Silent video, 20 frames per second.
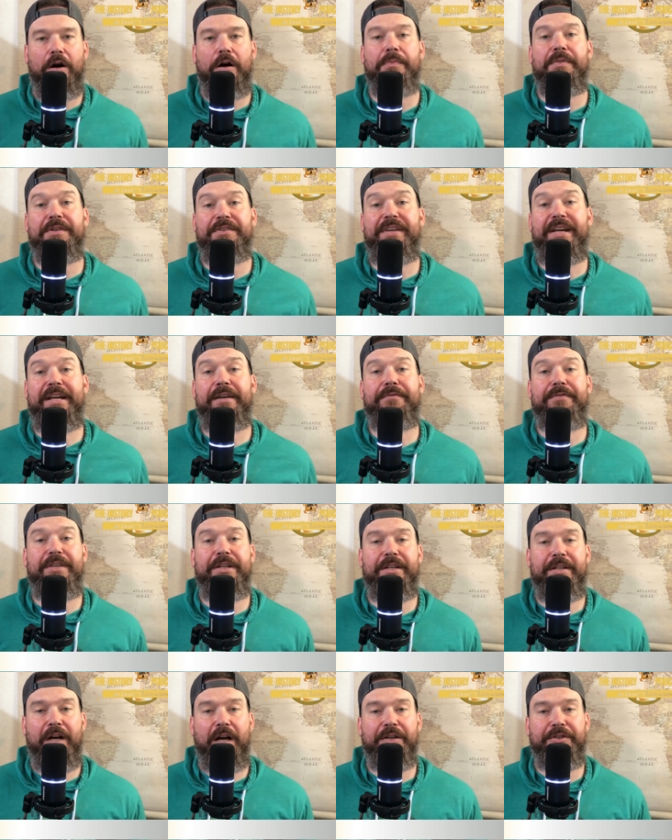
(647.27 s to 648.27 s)
On the day of
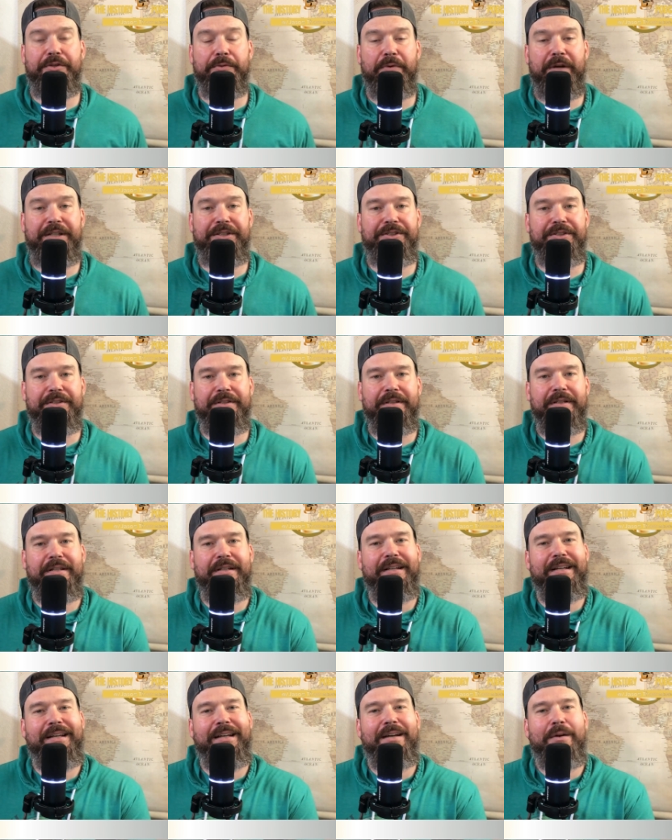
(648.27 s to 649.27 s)
the inauguration,
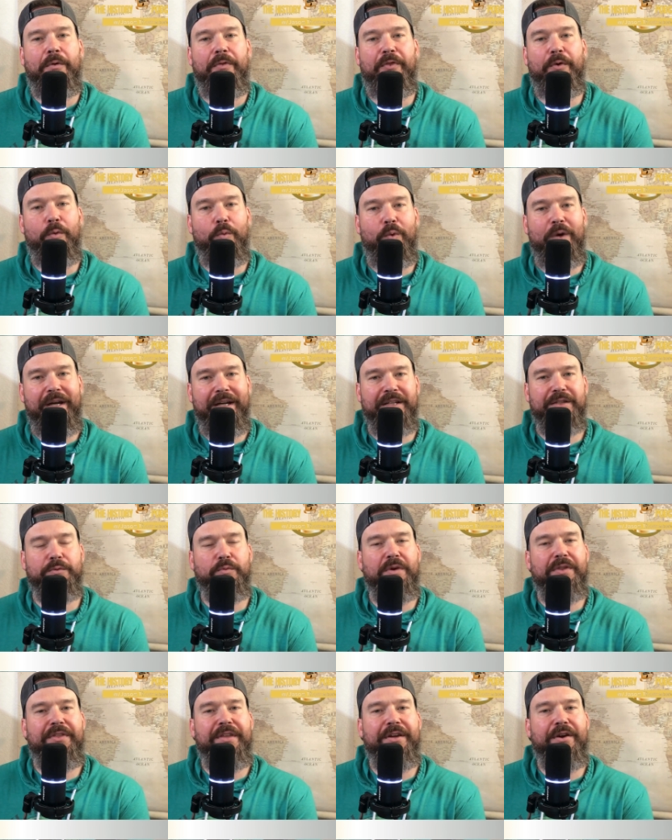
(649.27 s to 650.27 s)
the Whigs,
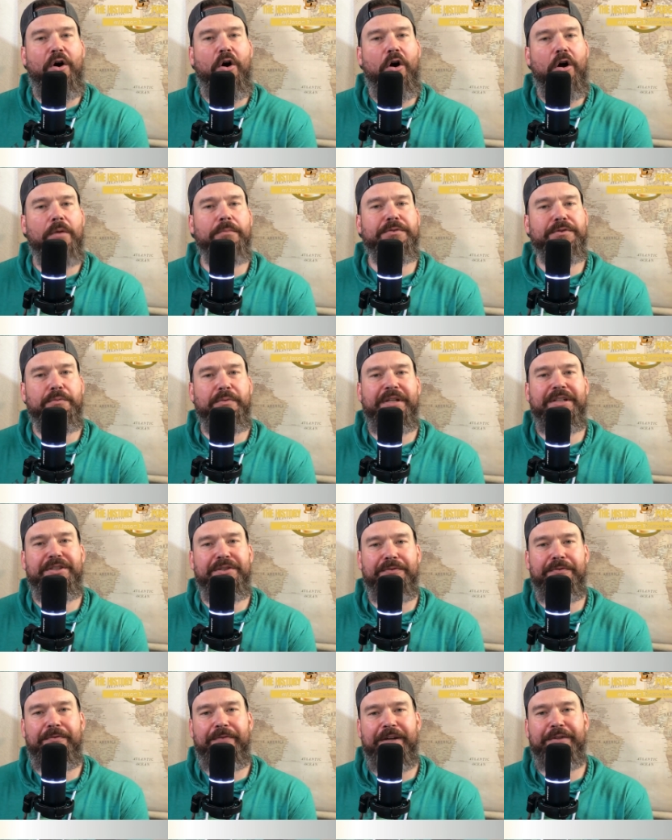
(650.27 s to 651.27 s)
within arm's
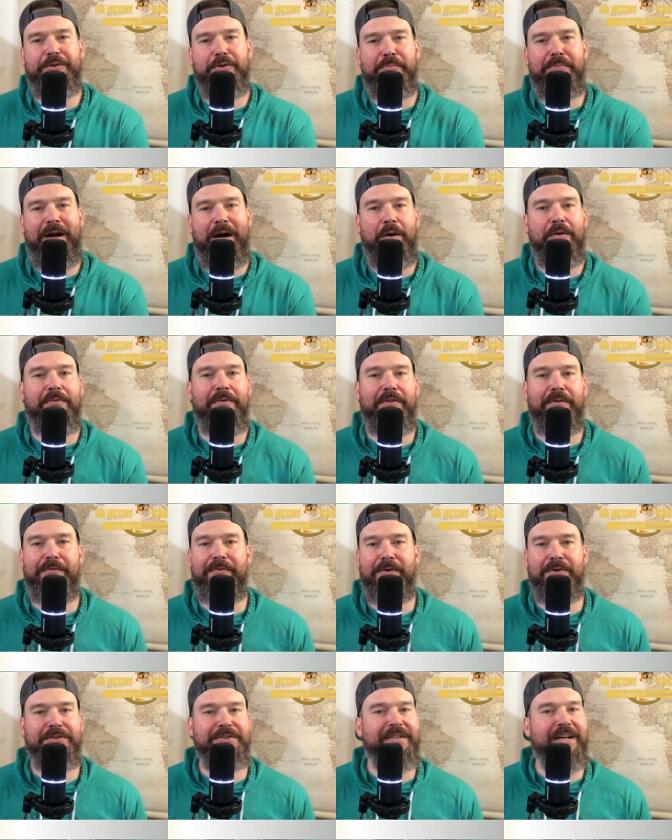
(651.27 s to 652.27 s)
reach of federal power for the
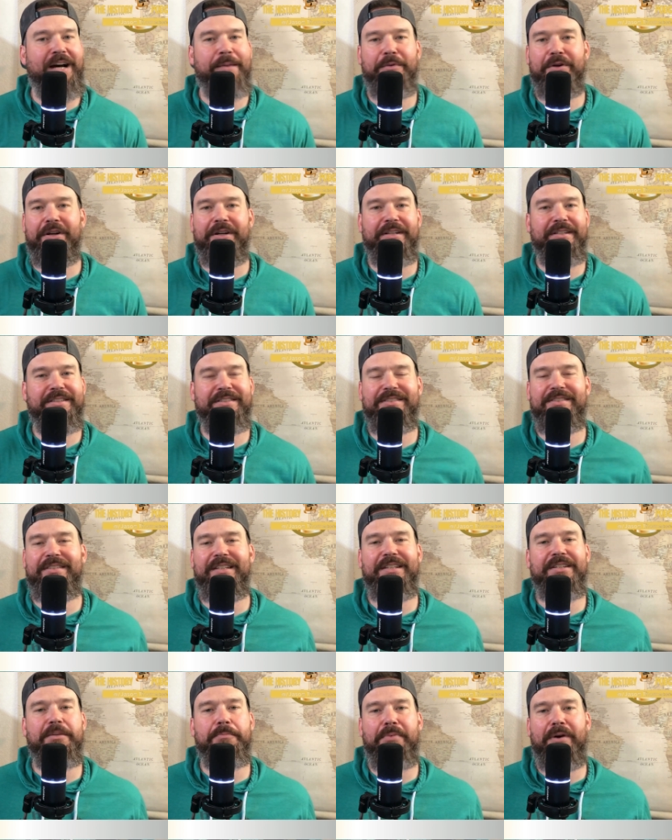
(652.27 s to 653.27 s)
first time, are going to
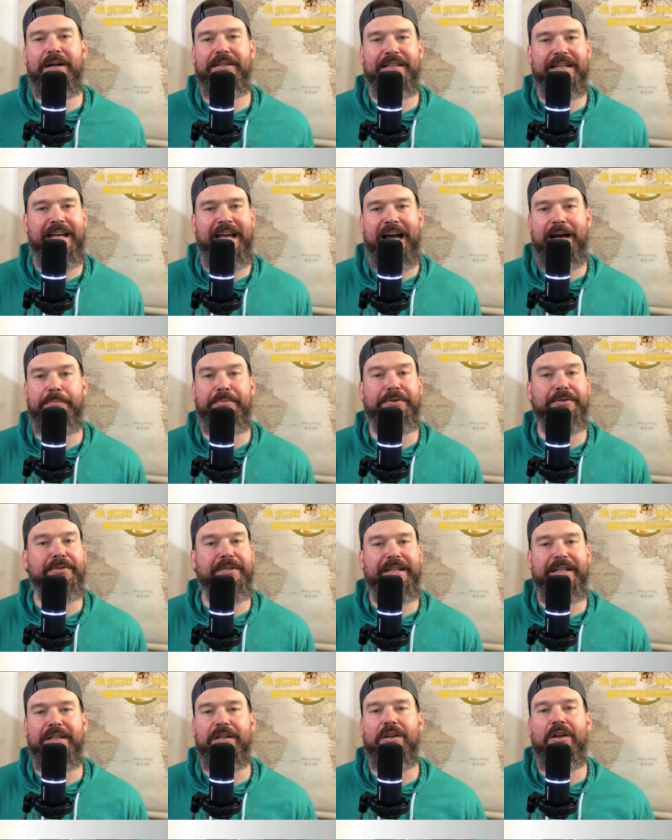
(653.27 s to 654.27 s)
descend upon the
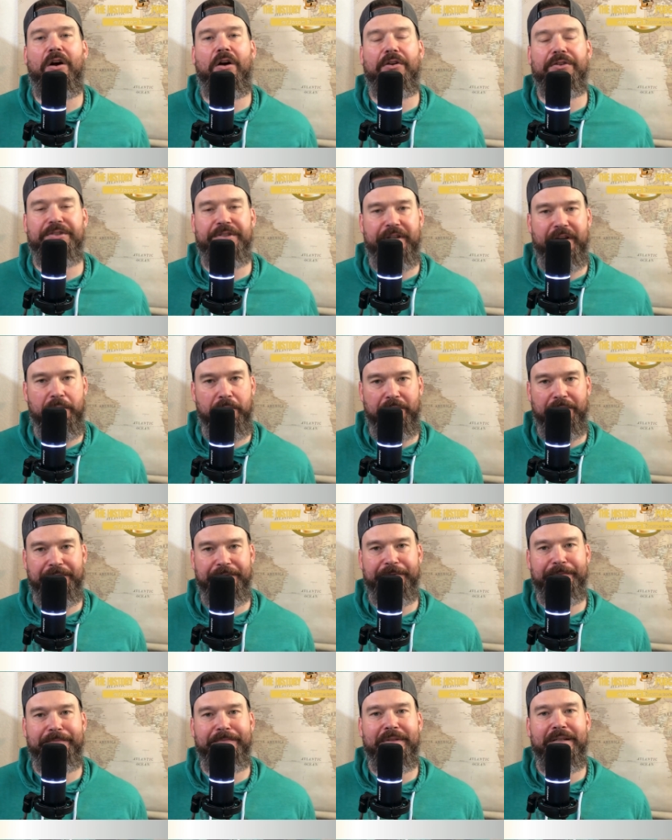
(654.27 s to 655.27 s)
Capitol in large
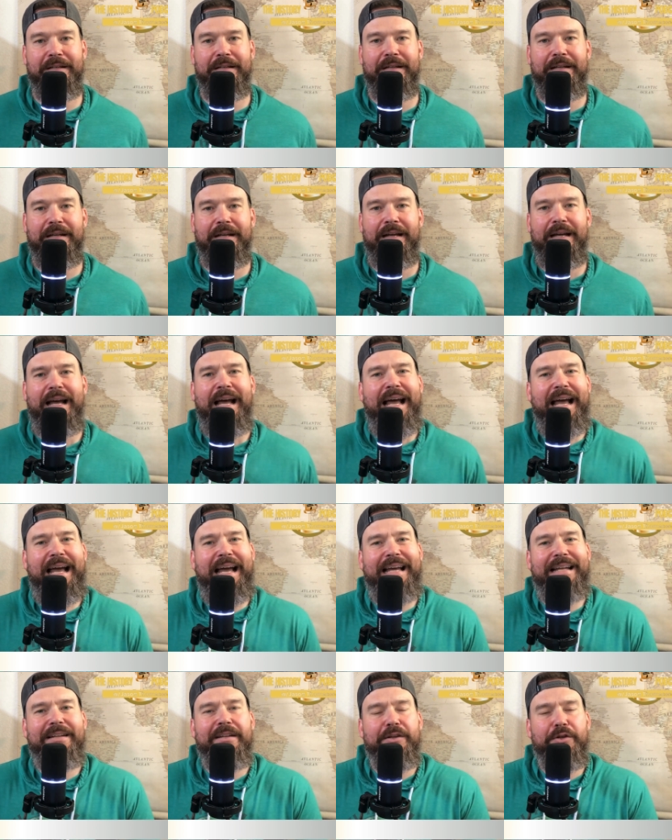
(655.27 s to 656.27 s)
numbers.
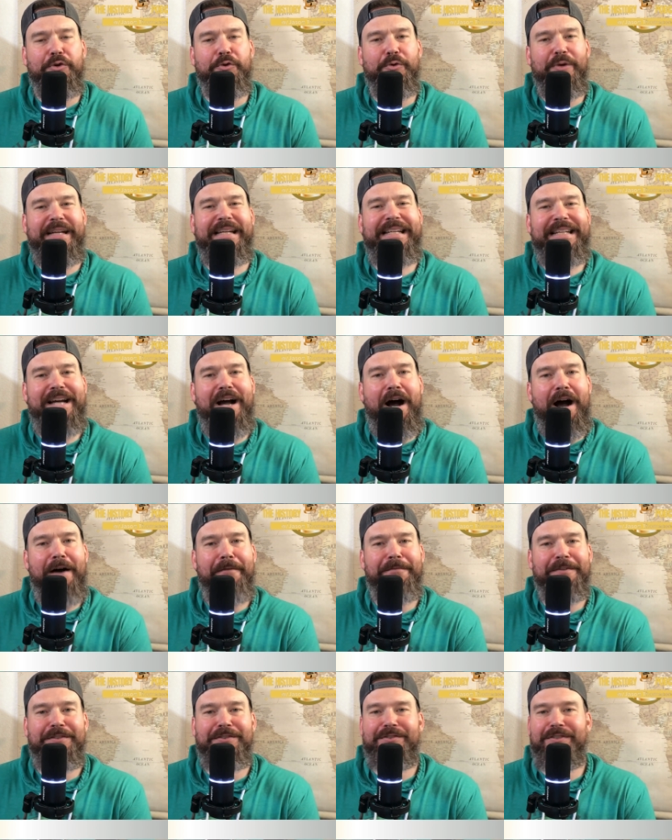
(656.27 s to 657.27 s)
And greedy
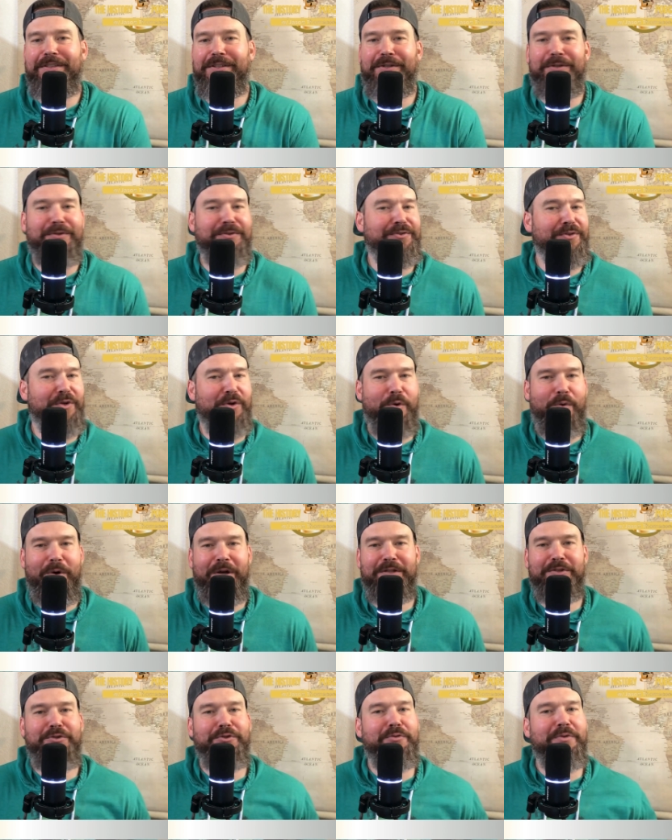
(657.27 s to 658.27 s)
office seekers are
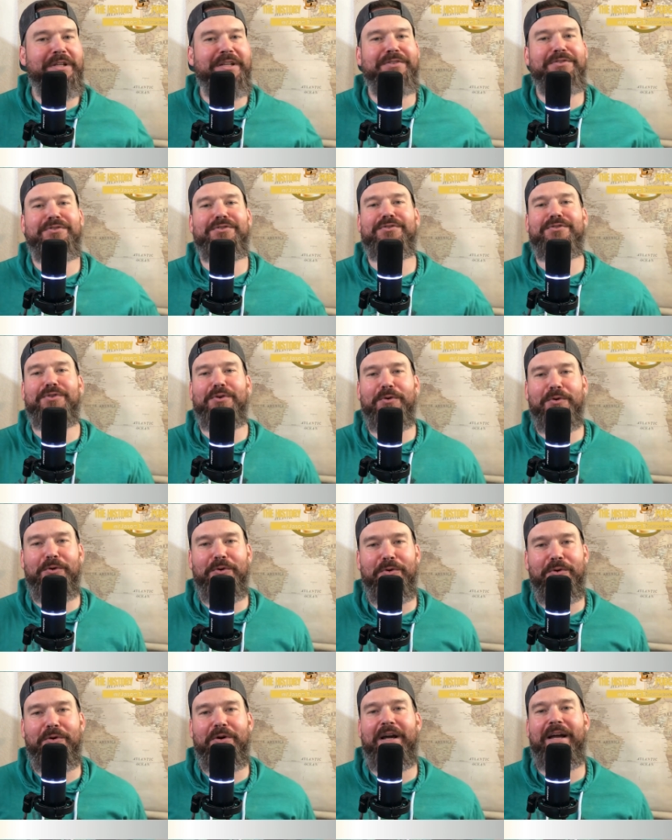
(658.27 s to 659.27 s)
going to
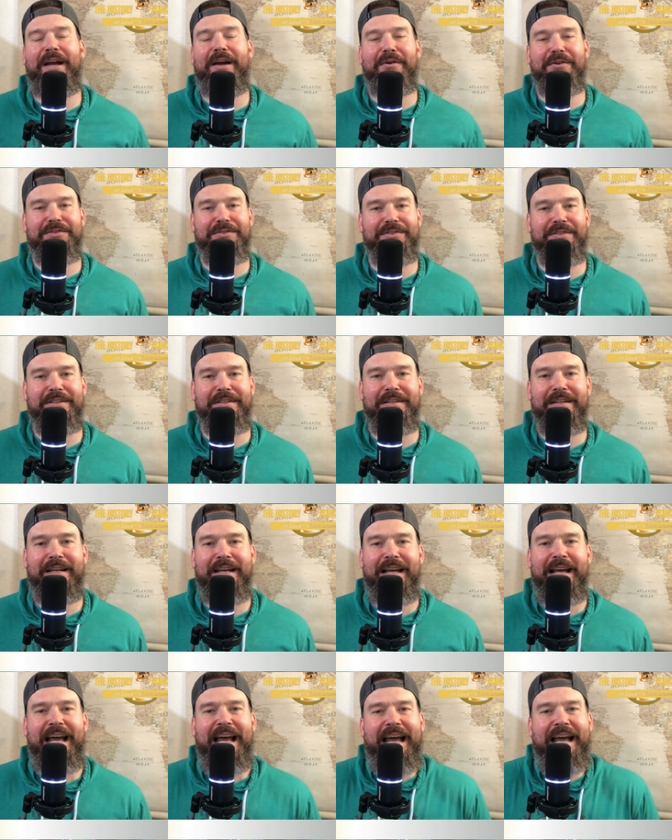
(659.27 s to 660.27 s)
encircle Harrison,
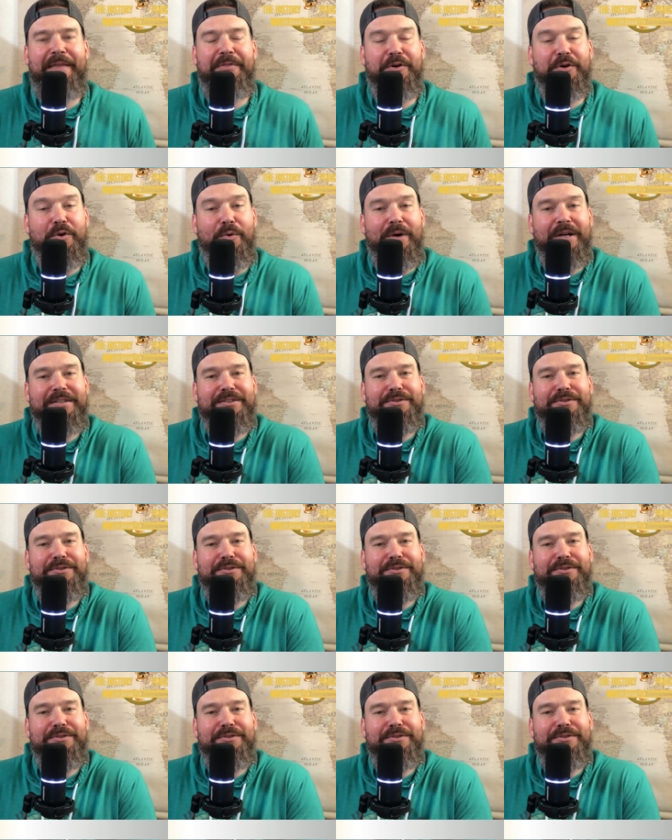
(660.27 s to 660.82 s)
and they're going